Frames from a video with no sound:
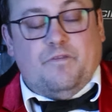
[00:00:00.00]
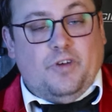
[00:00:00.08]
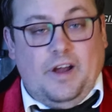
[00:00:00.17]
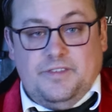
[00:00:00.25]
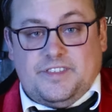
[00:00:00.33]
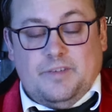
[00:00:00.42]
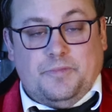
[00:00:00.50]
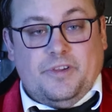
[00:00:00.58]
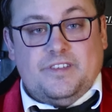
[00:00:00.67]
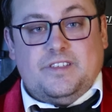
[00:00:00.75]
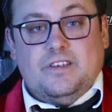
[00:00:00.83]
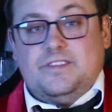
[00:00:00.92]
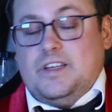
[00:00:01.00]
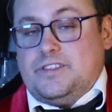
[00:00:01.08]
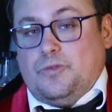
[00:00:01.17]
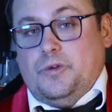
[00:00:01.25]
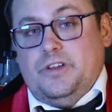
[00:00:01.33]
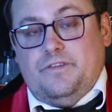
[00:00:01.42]
For how simple this is, it's
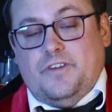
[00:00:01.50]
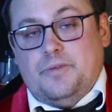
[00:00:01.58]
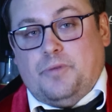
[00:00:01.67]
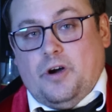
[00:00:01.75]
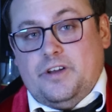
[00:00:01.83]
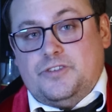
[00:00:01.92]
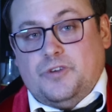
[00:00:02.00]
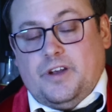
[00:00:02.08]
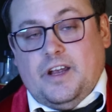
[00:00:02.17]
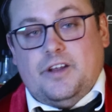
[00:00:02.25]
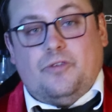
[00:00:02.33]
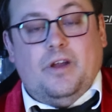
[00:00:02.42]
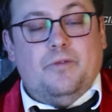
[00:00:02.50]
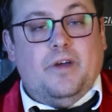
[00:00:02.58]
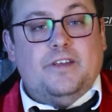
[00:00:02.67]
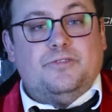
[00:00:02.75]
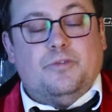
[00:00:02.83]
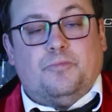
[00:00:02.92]
a really fun party trick and a great
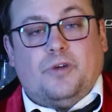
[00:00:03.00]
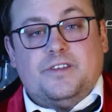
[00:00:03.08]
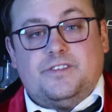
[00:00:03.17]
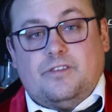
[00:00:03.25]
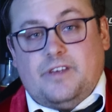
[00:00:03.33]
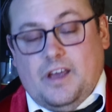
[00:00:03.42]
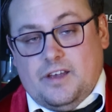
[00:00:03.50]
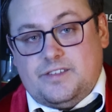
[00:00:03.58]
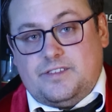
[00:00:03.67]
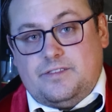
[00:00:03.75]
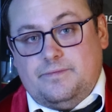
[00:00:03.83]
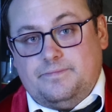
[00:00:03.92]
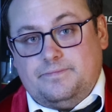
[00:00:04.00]
way to impress your guests.